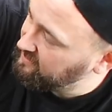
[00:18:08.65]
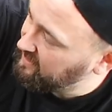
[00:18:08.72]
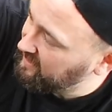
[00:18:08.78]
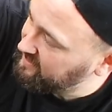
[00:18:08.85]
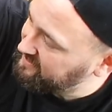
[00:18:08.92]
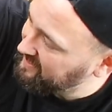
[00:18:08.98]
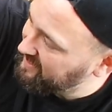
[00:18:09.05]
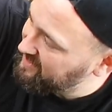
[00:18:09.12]

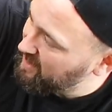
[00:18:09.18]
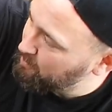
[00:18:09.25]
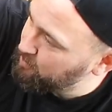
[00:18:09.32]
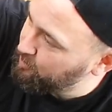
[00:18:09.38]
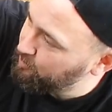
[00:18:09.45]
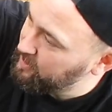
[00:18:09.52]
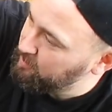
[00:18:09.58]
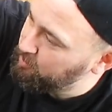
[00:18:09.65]
like I say, them
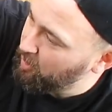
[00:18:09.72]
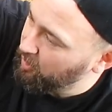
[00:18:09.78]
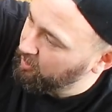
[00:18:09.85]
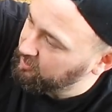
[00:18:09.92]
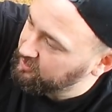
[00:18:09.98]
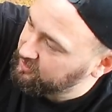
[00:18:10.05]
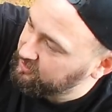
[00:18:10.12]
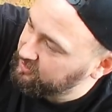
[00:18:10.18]
three
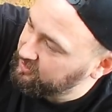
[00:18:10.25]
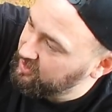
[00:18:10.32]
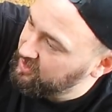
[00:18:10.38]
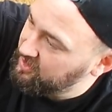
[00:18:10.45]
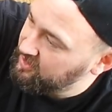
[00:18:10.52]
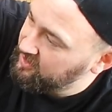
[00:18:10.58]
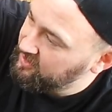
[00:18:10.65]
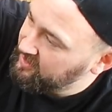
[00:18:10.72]
products,
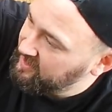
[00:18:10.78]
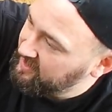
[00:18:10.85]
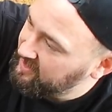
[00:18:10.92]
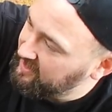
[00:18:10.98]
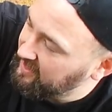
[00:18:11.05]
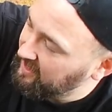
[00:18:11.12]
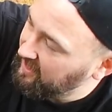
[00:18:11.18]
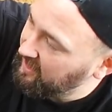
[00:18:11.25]

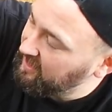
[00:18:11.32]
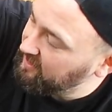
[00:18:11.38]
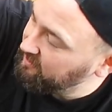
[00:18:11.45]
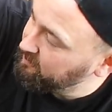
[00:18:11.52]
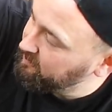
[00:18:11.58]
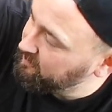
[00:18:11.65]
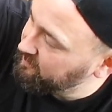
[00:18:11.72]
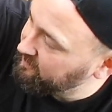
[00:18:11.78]

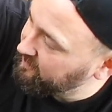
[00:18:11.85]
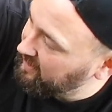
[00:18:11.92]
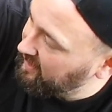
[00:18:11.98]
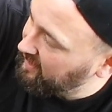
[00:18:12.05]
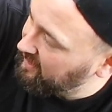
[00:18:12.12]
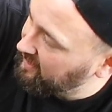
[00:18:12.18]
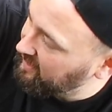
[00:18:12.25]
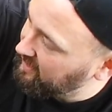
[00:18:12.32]
I
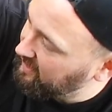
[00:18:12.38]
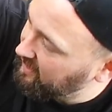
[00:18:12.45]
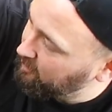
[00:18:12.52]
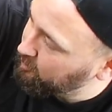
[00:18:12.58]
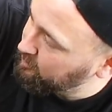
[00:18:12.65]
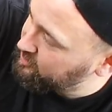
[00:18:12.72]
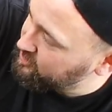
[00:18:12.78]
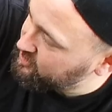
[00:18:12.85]

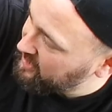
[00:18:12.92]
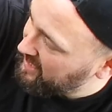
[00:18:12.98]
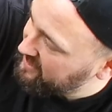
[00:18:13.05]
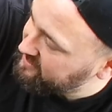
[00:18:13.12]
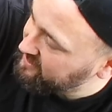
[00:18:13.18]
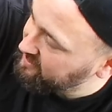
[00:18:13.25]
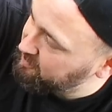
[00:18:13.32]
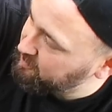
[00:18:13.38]
would
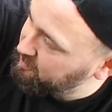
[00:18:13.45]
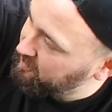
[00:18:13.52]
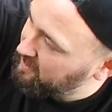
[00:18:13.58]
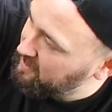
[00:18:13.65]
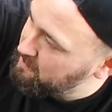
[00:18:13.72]
suggest if